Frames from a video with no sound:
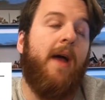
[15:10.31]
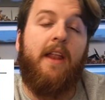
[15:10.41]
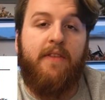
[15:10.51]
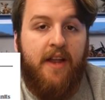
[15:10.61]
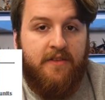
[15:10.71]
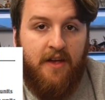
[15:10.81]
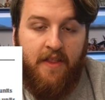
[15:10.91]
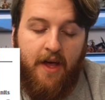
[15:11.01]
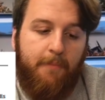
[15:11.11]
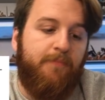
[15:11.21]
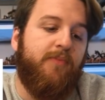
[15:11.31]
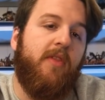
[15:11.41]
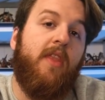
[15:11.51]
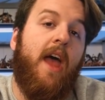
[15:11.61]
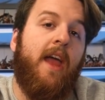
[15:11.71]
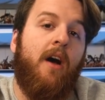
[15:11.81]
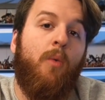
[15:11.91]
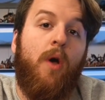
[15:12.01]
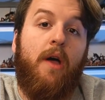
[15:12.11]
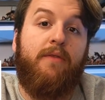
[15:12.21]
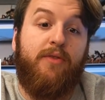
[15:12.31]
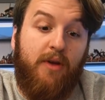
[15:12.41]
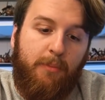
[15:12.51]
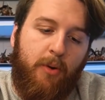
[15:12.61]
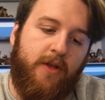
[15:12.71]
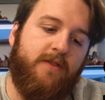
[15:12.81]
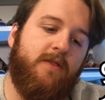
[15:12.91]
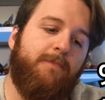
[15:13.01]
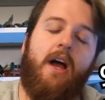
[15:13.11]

anything else like that, they are worth 3 points.